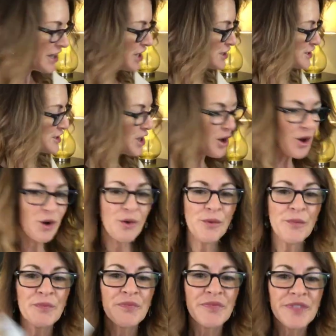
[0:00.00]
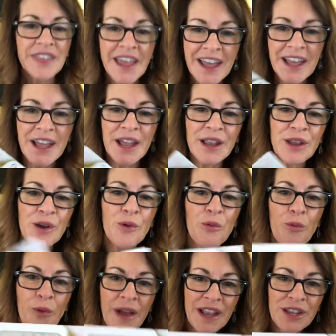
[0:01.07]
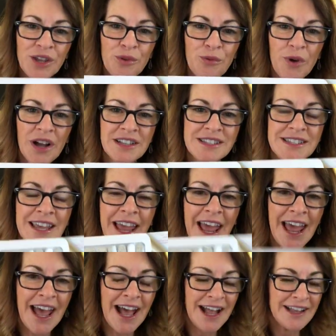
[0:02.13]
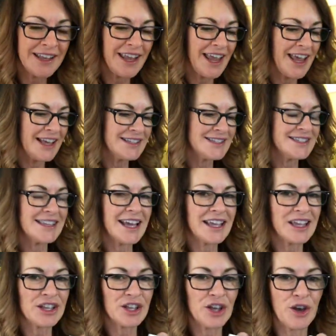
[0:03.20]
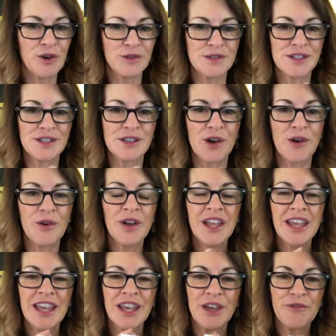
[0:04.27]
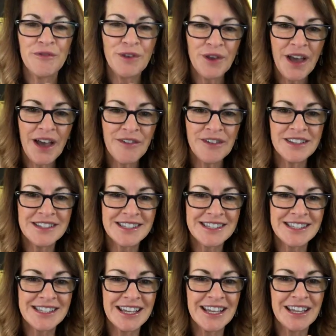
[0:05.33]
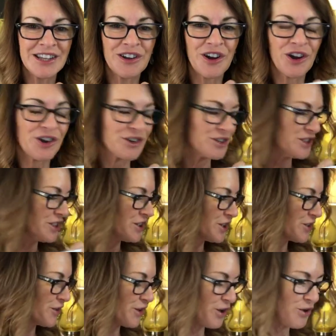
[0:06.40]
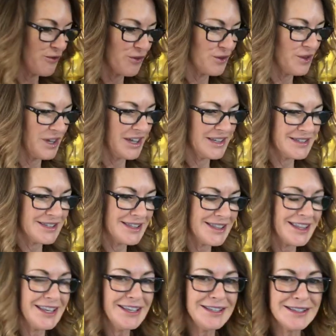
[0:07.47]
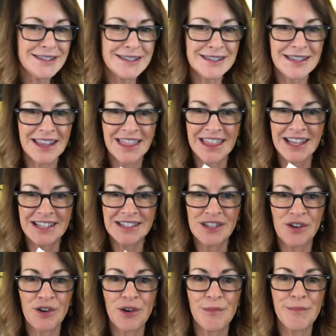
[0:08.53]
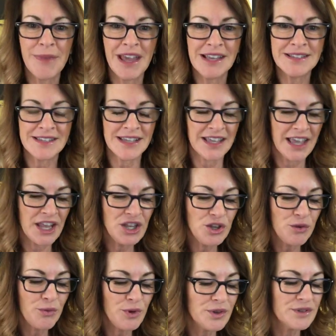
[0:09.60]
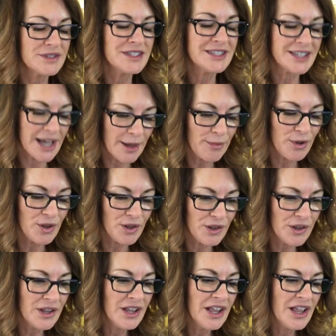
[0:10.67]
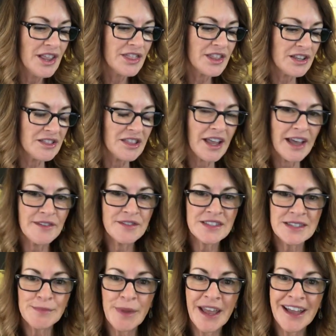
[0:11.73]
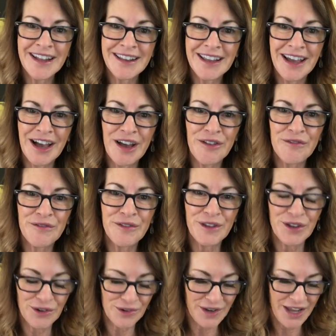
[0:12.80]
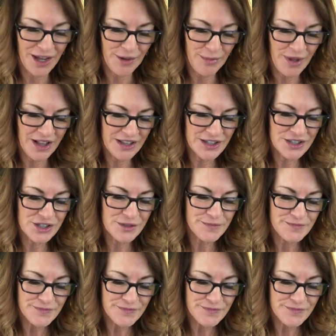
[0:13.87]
So then when you want to add a second coat, so if you haven't seen our clear overlays, these things are amazing, and you will double the lifespan of your nail polish.